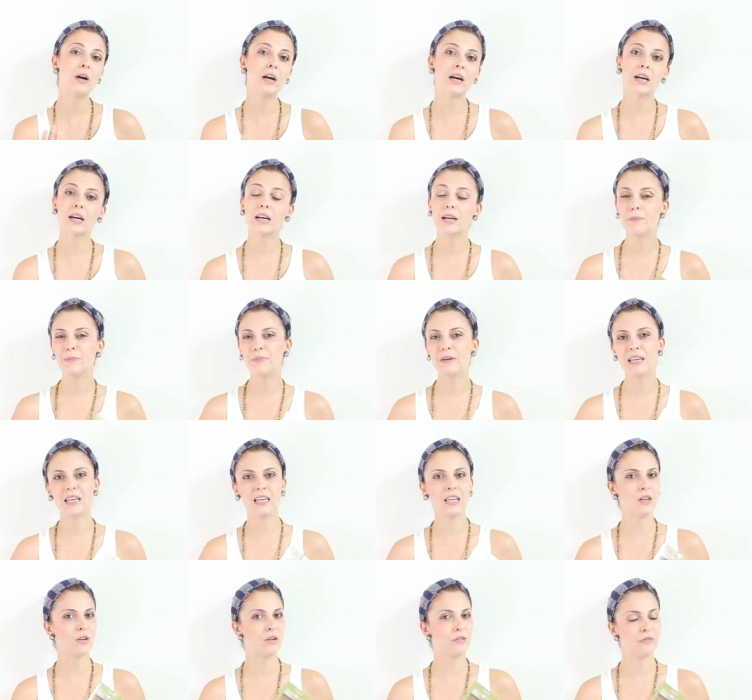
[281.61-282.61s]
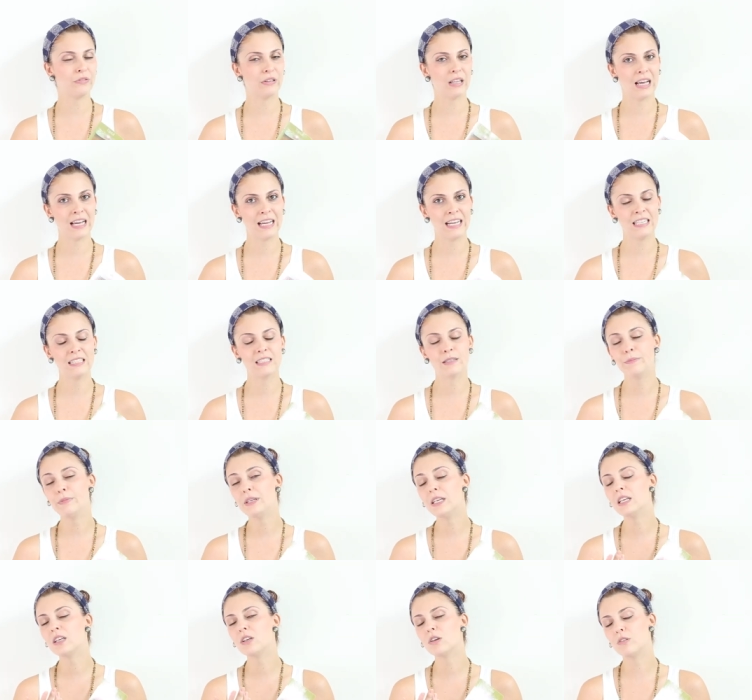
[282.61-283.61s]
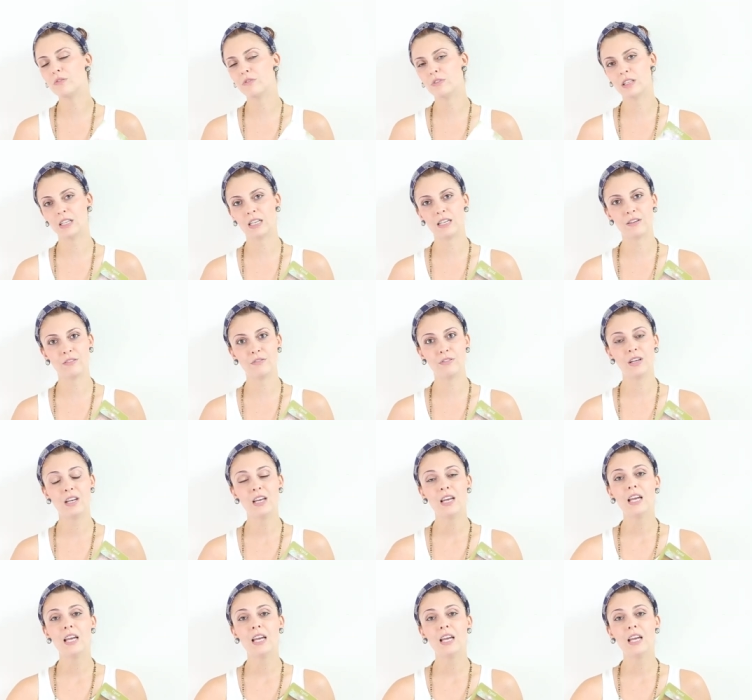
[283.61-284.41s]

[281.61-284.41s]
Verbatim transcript: are a being of light, a being of love,